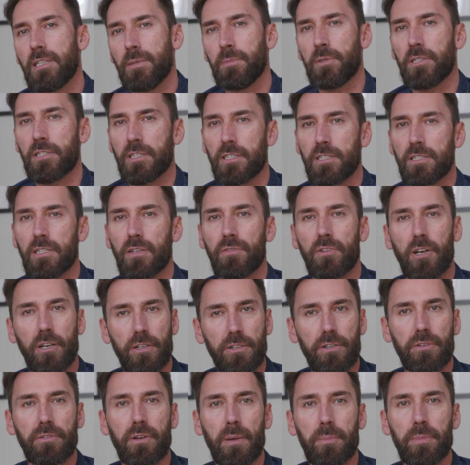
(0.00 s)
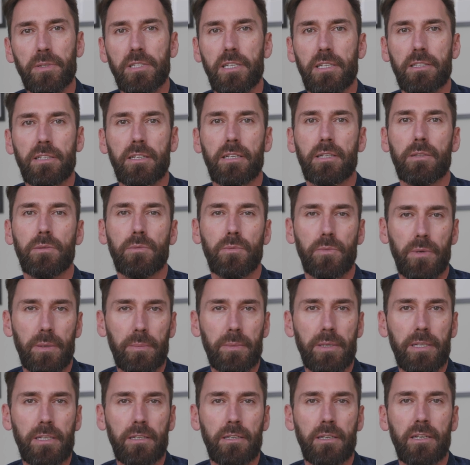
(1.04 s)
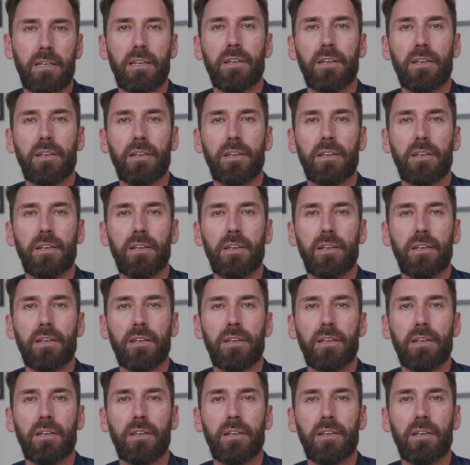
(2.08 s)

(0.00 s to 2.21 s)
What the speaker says: images of underrepresented women,